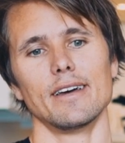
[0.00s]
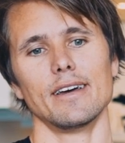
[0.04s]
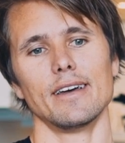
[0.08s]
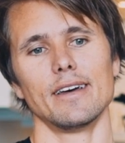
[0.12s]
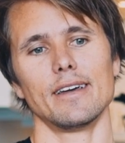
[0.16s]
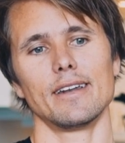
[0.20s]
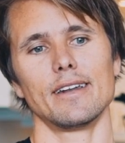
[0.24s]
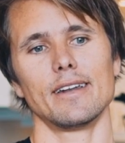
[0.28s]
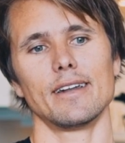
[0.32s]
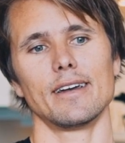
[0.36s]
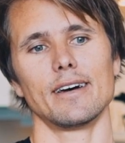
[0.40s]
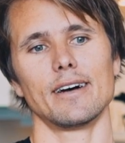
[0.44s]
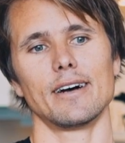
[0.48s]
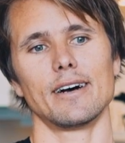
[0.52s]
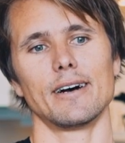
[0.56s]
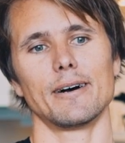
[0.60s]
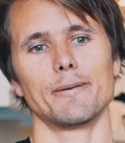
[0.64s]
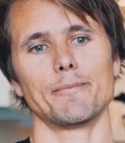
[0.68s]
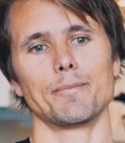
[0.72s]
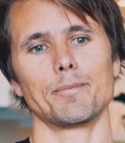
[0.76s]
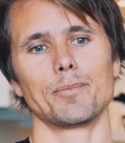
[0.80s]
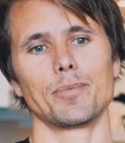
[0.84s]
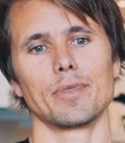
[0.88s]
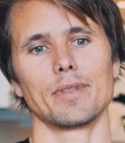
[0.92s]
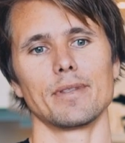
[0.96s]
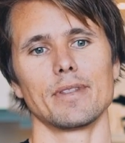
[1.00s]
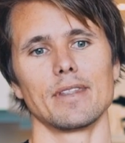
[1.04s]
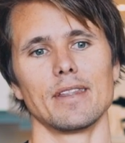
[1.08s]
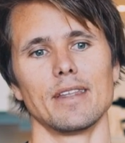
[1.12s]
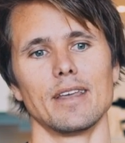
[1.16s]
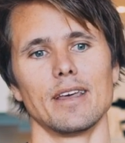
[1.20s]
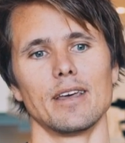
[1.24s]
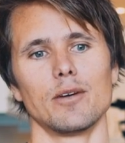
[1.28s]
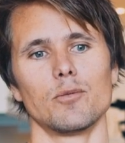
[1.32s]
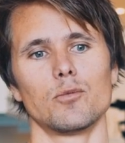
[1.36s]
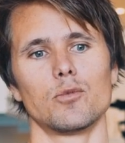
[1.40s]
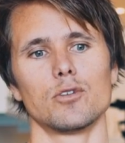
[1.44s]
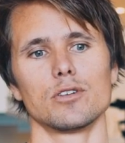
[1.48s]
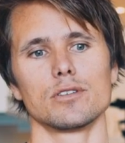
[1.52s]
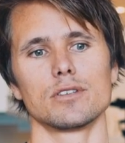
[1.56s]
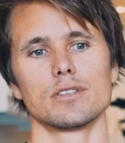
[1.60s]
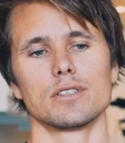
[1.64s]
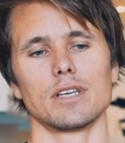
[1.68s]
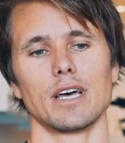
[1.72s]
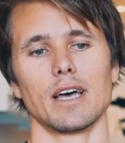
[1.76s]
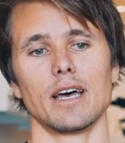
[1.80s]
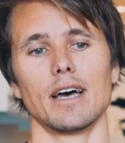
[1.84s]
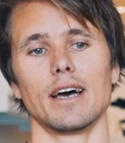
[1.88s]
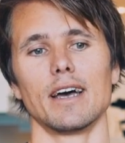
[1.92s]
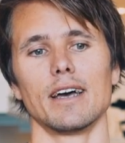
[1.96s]
And I
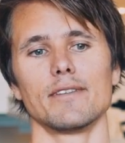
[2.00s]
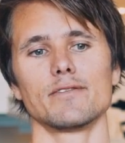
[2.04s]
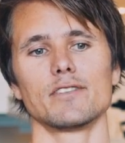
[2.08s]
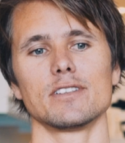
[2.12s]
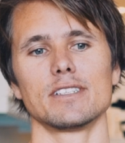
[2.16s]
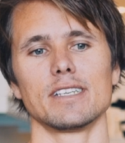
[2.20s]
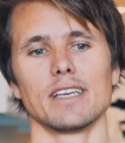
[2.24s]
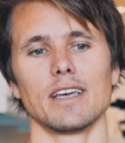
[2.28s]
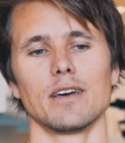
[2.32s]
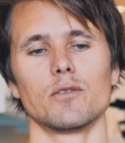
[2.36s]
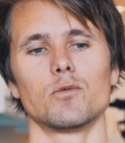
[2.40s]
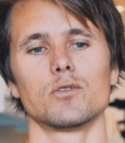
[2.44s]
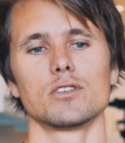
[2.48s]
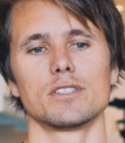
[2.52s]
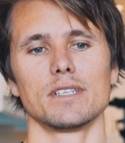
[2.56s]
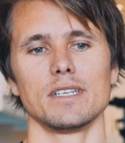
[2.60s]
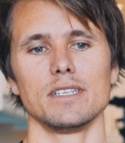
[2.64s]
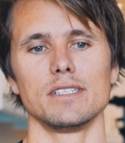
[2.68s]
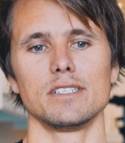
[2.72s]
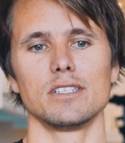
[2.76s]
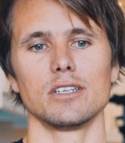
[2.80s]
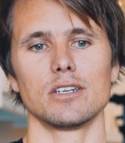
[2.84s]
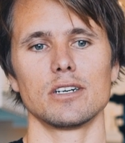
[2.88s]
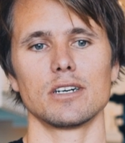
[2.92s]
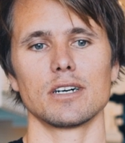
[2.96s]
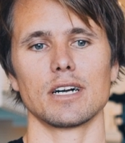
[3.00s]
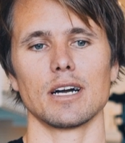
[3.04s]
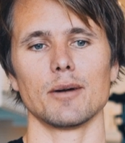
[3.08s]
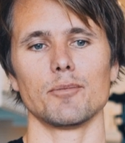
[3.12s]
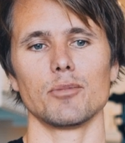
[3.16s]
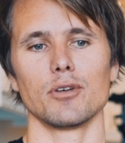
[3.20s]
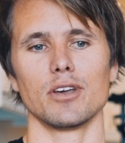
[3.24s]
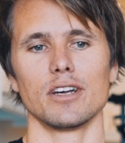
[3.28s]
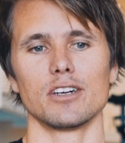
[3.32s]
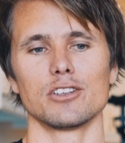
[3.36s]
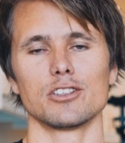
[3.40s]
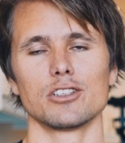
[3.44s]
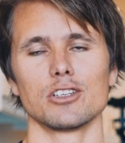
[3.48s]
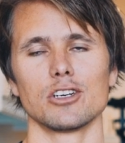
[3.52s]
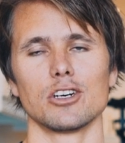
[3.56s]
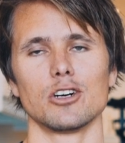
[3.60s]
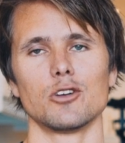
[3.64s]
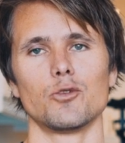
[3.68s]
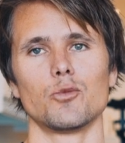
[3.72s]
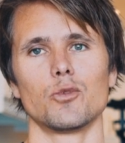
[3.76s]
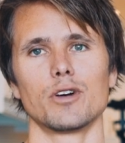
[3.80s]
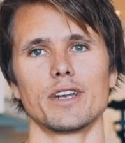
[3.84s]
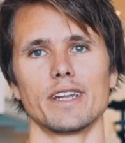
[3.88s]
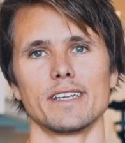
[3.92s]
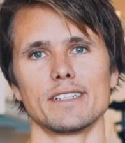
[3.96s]
have to say, it was easier a couple of years
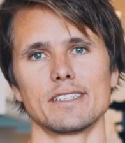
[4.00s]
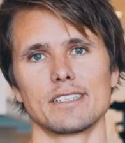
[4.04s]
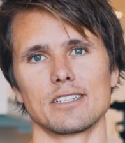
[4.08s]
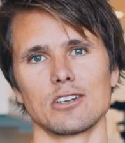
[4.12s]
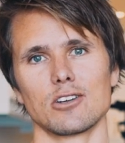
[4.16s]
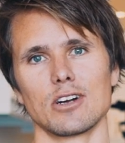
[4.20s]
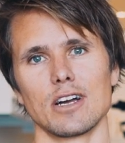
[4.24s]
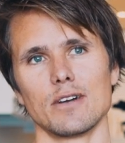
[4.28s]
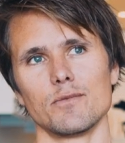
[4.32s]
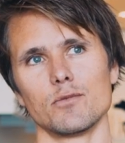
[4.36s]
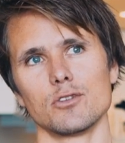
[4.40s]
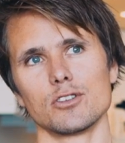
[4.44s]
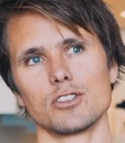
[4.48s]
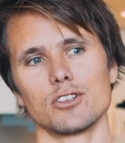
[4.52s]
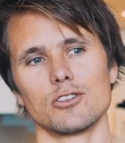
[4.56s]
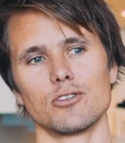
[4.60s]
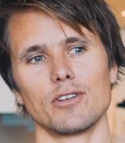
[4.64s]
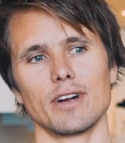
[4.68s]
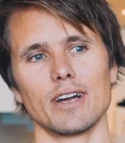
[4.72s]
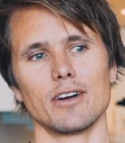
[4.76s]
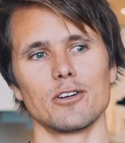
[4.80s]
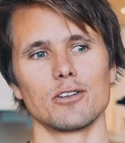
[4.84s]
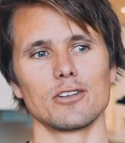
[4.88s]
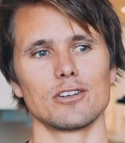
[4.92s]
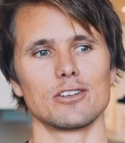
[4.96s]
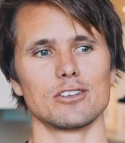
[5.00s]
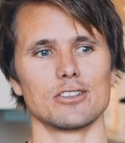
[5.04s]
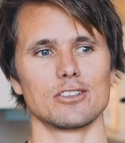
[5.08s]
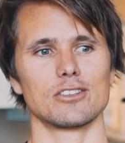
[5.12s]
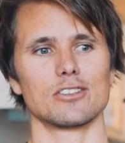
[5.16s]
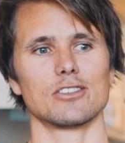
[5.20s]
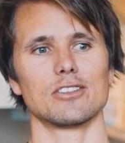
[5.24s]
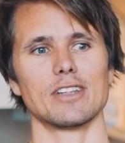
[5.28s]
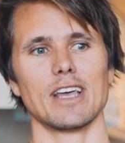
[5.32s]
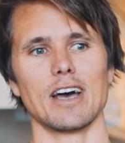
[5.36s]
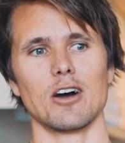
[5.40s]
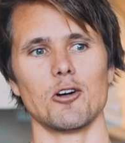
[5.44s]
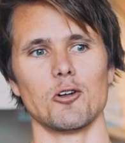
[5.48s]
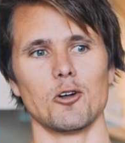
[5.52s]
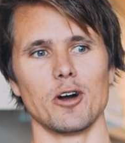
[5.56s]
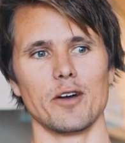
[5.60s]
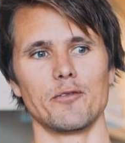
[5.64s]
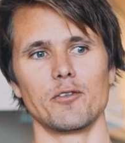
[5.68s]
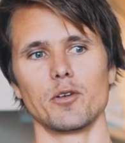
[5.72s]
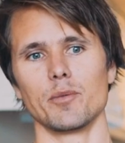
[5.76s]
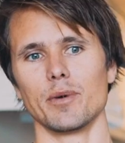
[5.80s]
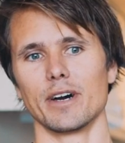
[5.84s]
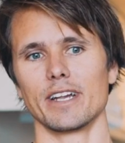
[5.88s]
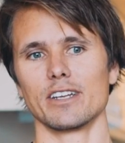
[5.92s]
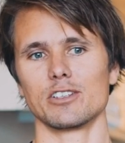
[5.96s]
ago when Instagram wasn't around, because now
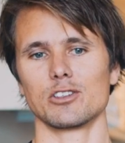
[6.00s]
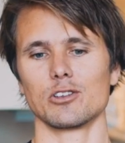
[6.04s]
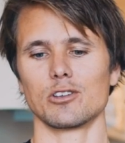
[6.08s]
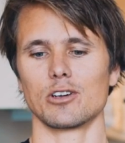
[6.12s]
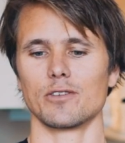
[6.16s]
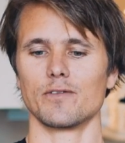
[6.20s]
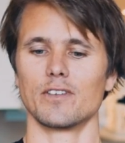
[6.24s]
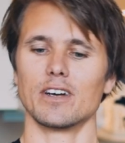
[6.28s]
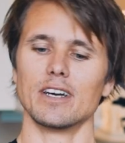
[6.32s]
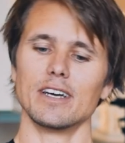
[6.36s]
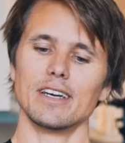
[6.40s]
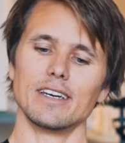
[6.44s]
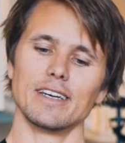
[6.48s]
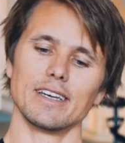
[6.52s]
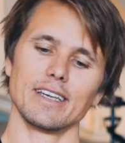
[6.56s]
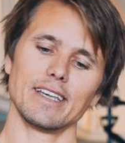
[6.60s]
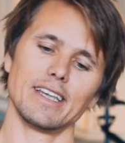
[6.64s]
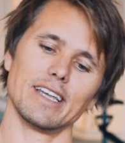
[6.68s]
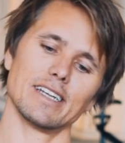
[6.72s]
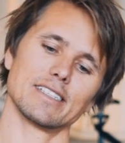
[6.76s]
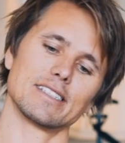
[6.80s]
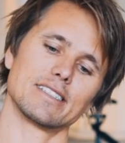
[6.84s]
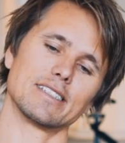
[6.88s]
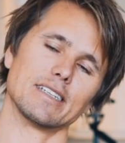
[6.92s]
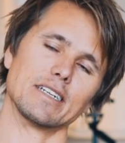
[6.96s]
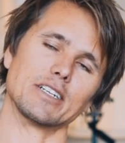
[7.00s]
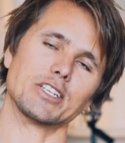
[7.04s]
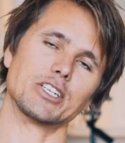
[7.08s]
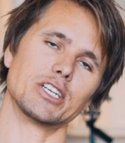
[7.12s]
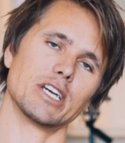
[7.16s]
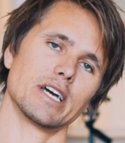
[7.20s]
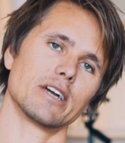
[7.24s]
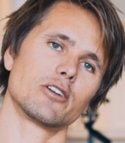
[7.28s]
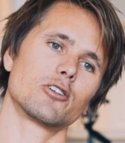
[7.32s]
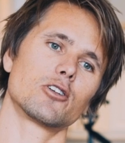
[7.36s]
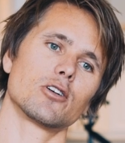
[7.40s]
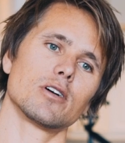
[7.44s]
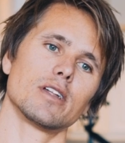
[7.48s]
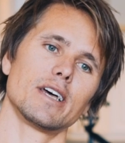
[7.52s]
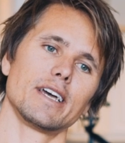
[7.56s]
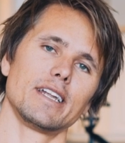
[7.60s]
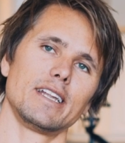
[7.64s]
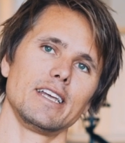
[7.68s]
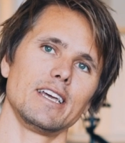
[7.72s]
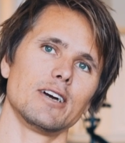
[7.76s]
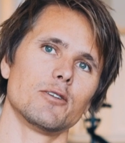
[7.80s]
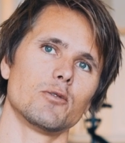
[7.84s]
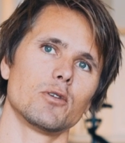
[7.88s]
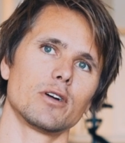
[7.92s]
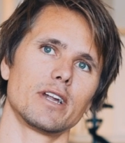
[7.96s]
everybody sort of gets the general
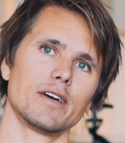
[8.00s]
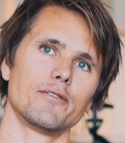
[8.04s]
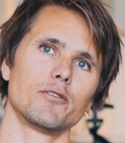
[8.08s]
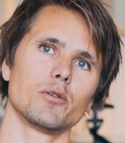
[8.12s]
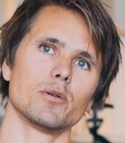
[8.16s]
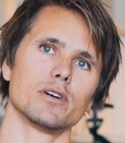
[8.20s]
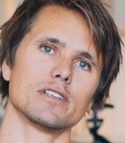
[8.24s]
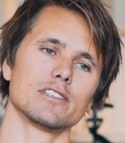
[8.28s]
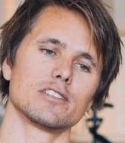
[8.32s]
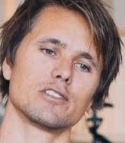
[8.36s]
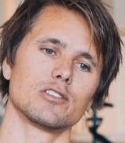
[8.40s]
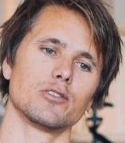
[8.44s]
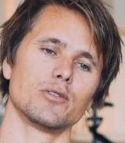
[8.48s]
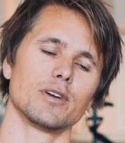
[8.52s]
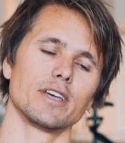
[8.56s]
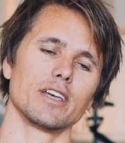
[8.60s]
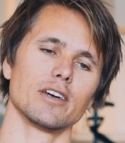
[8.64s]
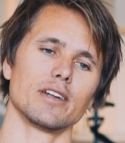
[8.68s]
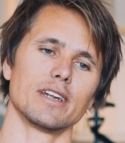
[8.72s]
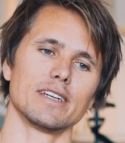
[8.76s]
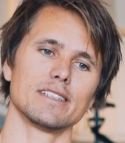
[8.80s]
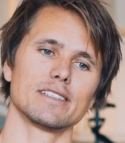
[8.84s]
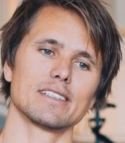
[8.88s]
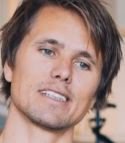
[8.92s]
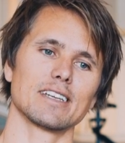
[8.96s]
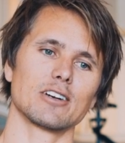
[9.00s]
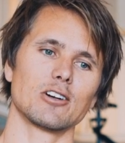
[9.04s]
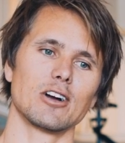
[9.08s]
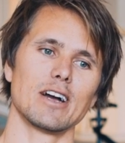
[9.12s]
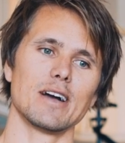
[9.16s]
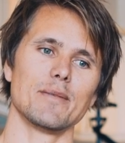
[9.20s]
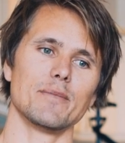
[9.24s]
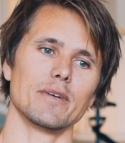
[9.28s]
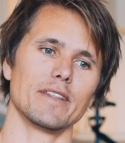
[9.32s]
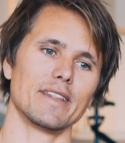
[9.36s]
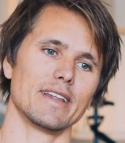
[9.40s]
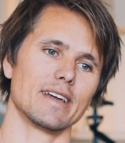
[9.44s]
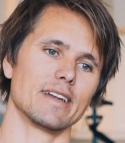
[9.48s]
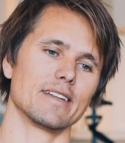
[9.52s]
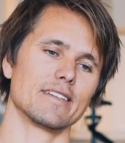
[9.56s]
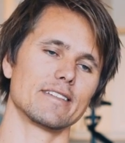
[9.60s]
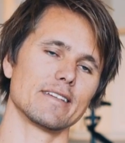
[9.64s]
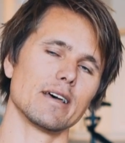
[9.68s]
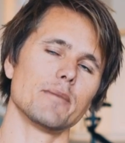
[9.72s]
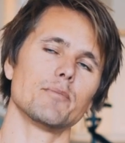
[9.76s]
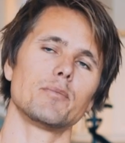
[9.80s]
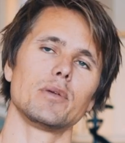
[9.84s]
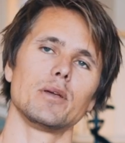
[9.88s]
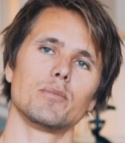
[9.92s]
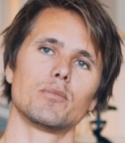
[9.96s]
idea of what everyone's doing on Instagram, and then
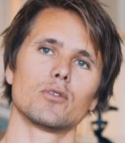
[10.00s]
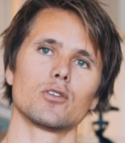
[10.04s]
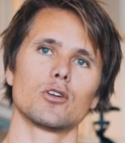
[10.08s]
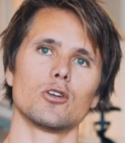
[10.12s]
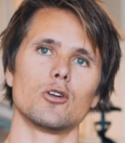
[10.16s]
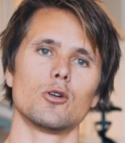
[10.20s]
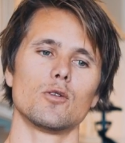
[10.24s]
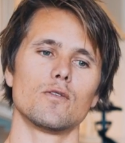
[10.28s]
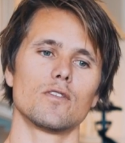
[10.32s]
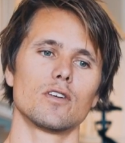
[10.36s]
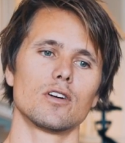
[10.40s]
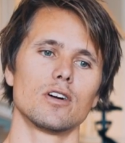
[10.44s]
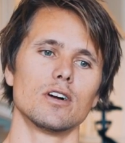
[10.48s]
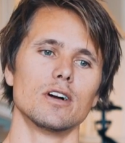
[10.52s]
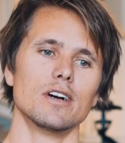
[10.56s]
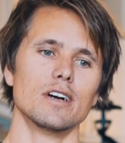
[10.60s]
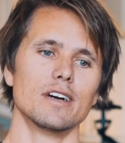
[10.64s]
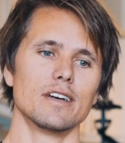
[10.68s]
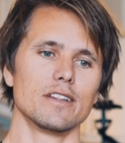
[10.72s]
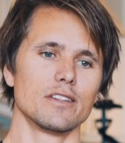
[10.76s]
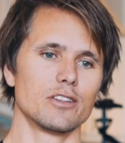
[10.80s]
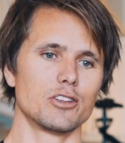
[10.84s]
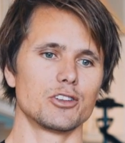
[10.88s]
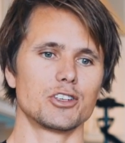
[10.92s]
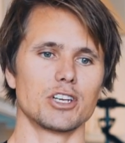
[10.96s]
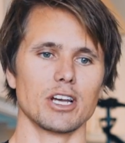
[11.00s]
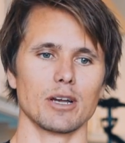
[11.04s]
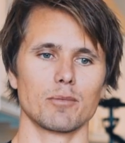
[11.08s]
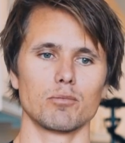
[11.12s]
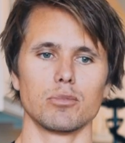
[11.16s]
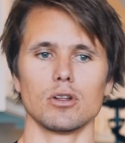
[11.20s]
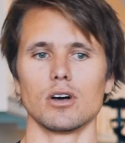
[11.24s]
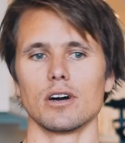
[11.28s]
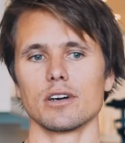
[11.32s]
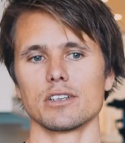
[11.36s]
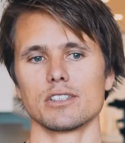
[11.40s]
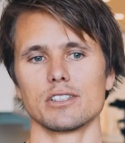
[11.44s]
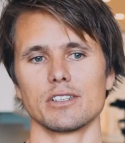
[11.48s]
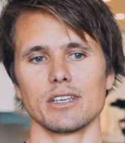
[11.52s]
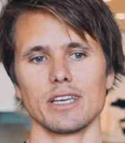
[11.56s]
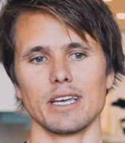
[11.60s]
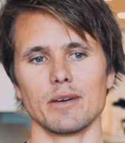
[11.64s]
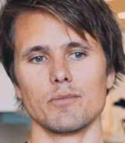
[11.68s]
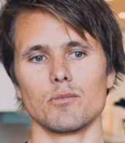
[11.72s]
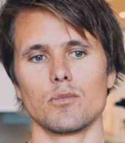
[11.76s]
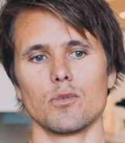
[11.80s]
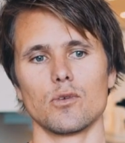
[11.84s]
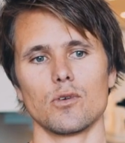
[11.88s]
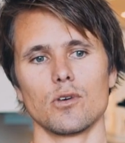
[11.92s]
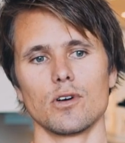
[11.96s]
some people go over to check blogs to
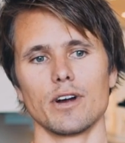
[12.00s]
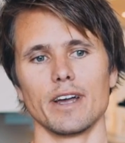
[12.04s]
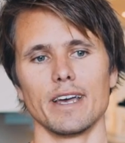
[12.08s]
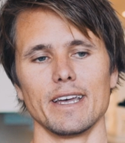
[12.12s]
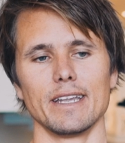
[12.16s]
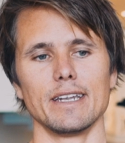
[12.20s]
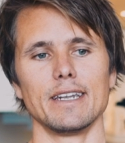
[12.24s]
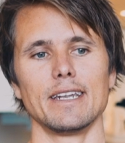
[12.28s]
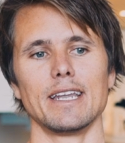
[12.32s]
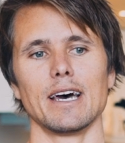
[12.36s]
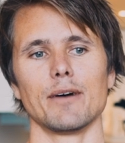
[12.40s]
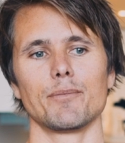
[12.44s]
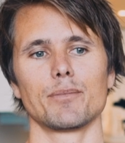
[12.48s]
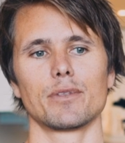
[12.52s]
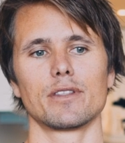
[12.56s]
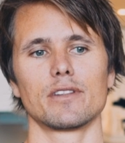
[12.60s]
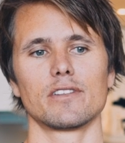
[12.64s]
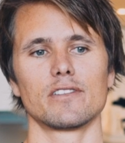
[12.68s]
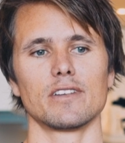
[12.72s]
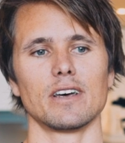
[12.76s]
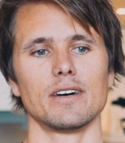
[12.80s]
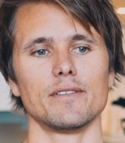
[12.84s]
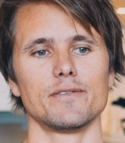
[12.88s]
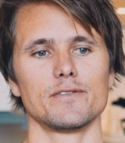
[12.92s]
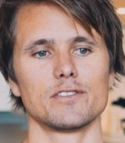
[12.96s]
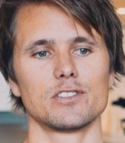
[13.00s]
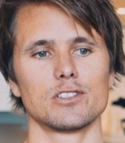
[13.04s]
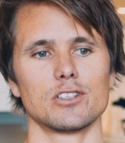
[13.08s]
get more in-depth stuff.